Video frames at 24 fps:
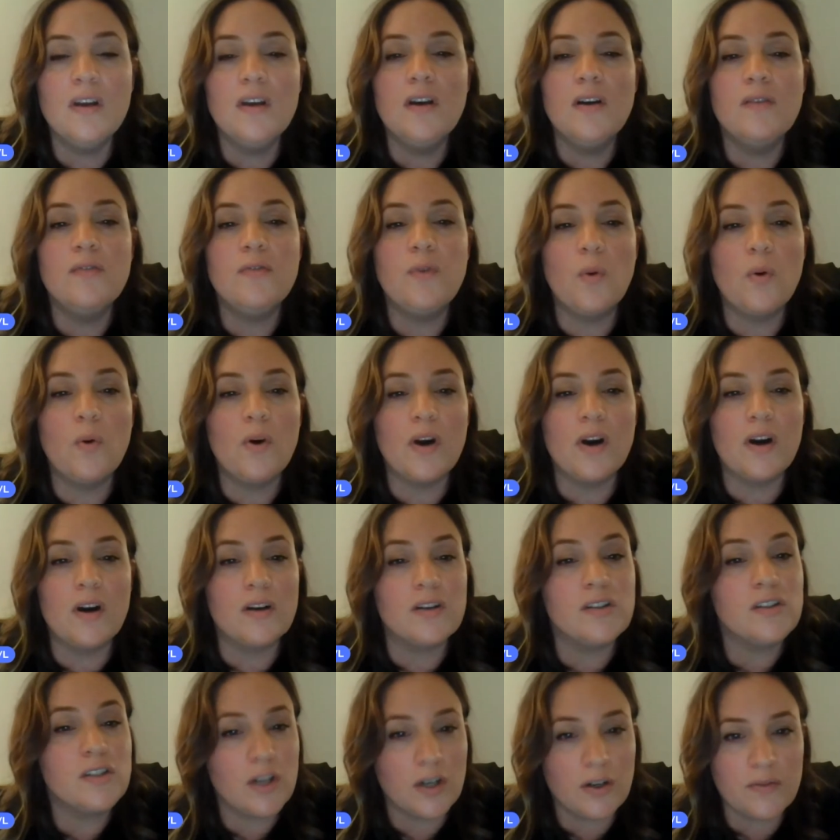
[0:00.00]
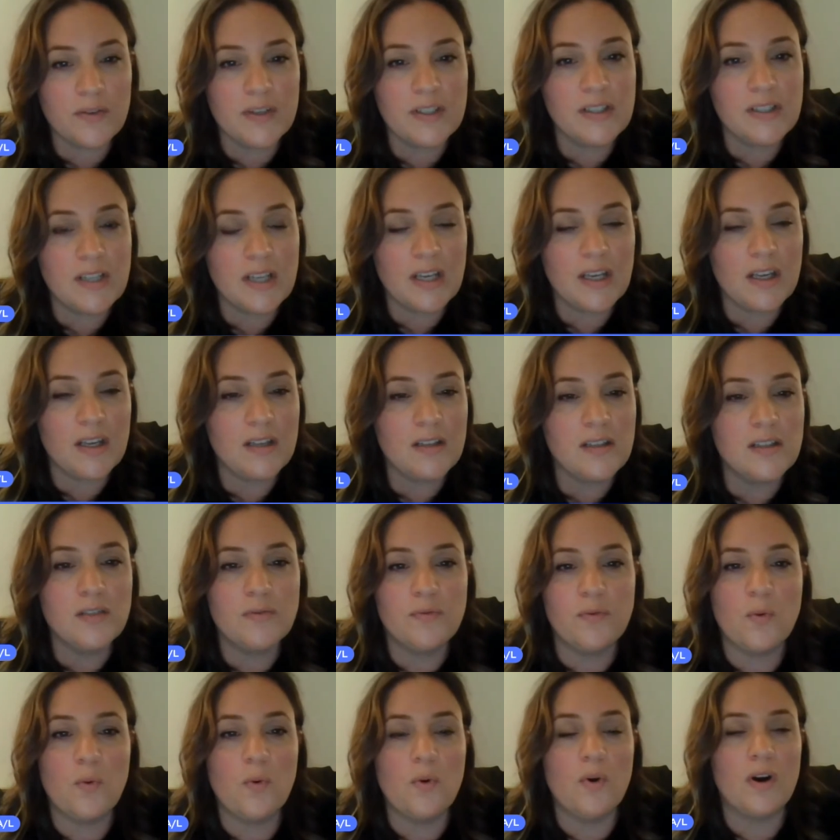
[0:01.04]
for services,
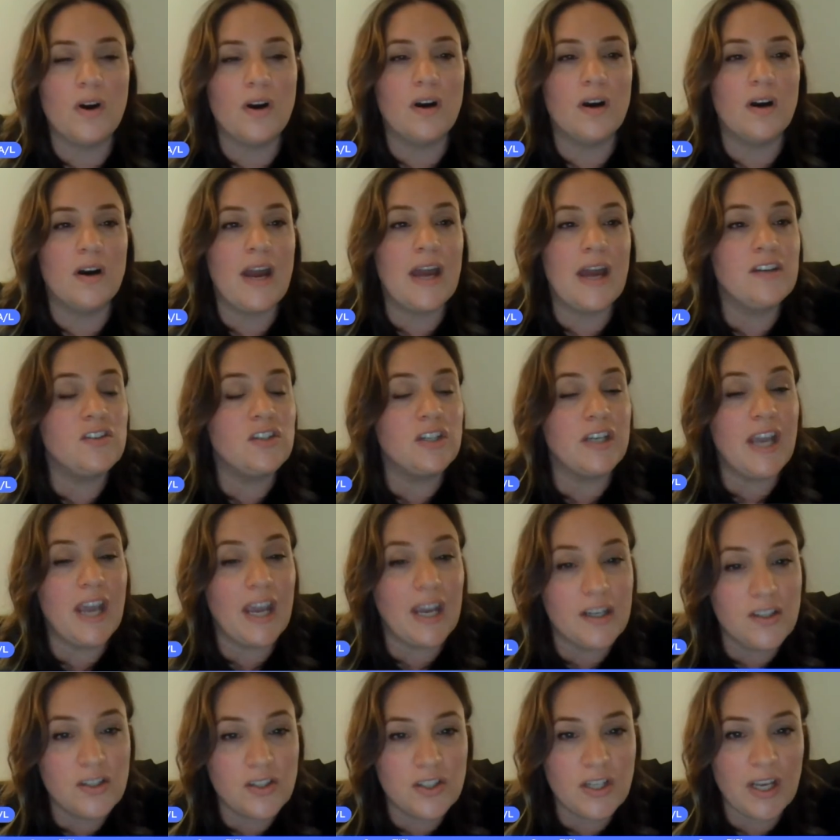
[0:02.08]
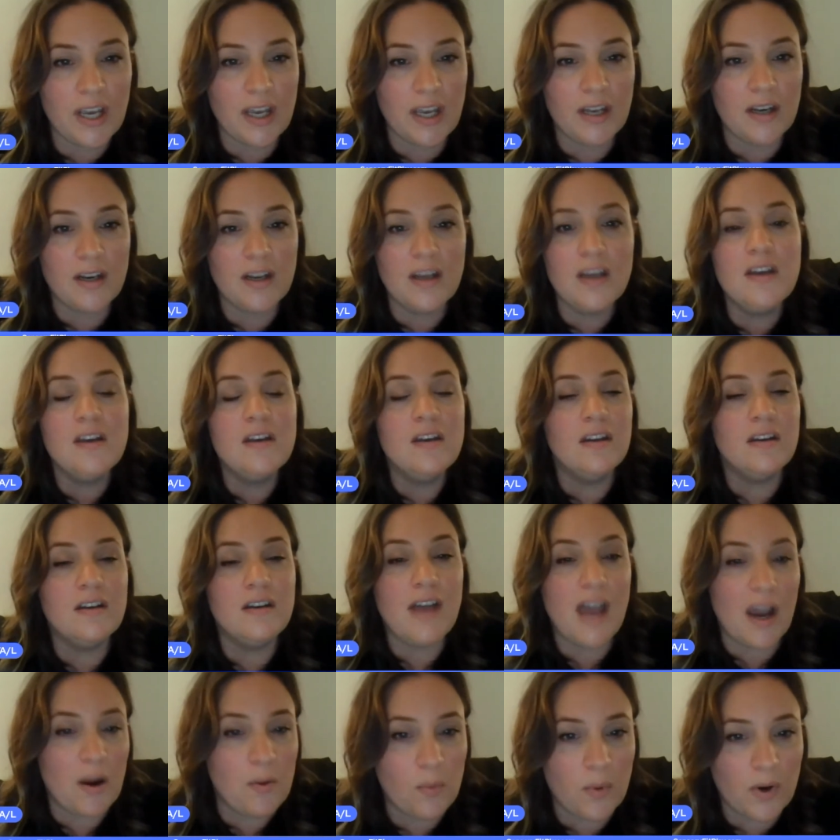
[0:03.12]
for education,
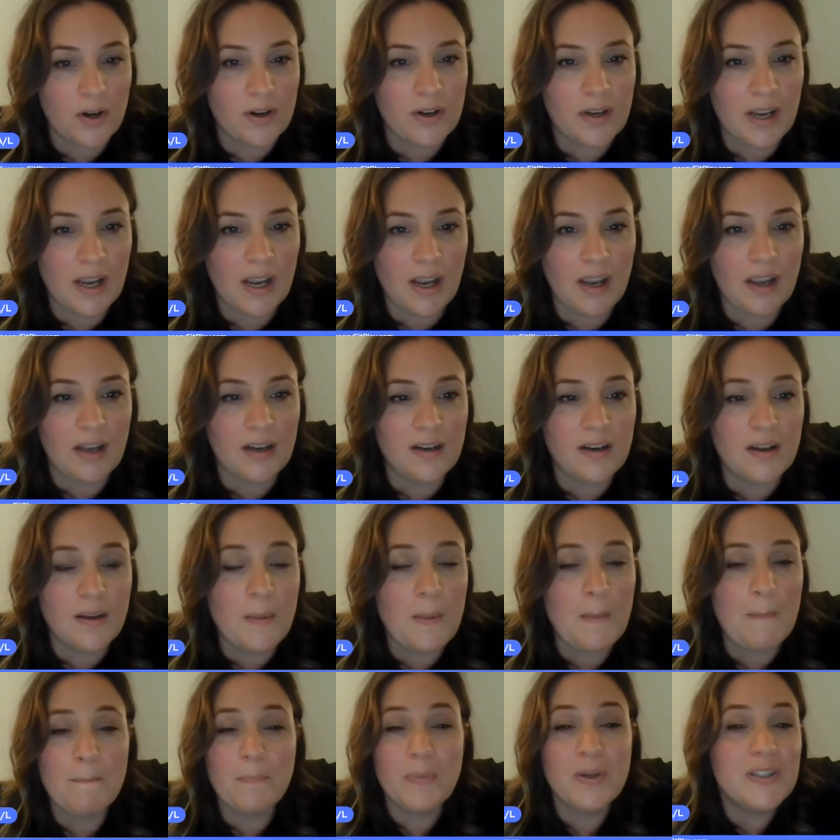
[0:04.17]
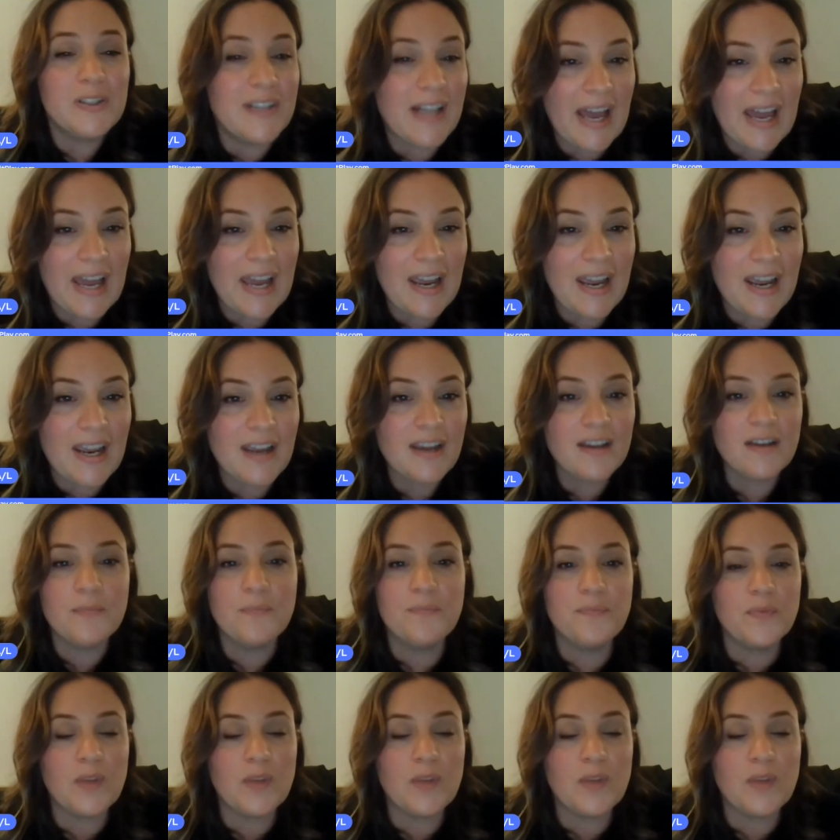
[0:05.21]
networking, play.